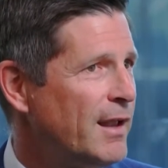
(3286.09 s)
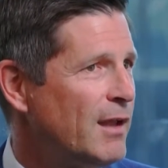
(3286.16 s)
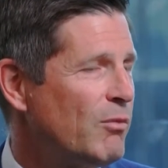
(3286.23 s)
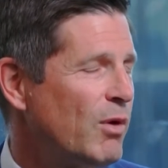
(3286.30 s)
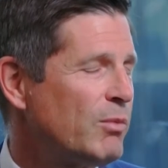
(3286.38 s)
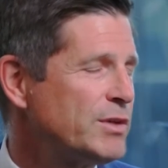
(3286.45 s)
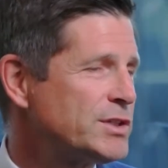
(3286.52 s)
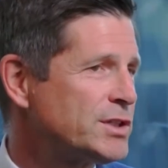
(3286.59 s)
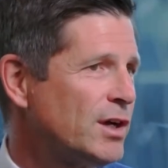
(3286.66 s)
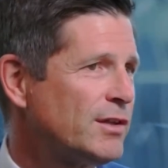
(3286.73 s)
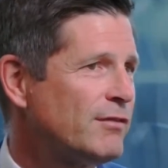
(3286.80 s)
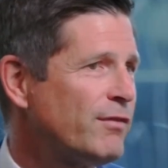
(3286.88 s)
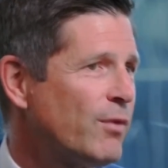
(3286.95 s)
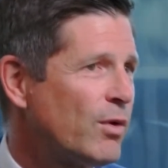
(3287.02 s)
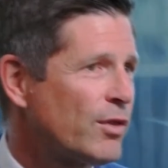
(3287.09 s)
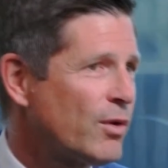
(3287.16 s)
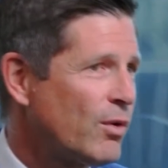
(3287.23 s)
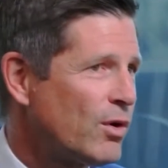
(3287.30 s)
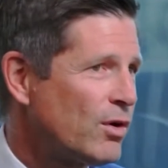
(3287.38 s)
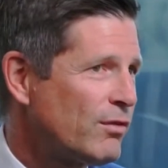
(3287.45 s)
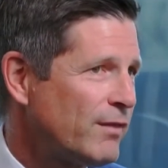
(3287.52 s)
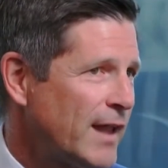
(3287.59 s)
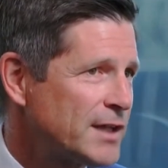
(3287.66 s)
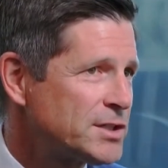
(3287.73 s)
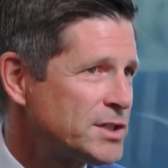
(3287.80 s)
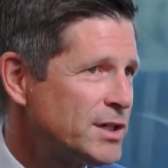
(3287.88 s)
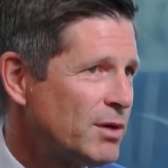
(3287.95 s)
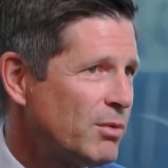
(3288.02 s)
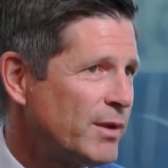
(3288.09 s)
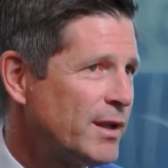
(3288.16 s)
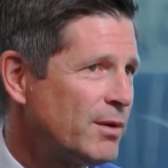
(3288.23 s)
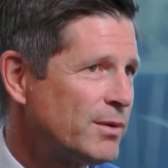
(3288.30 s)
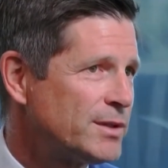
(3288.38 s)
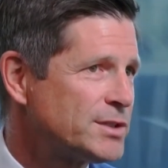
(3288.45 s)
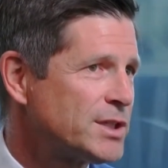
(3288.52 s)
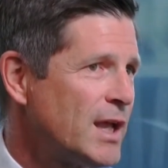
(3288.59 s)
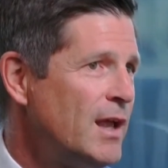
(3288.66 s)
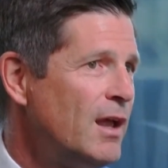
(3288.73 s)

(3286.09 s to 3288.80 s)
And what we saw in the fourth quarter of last year, when there was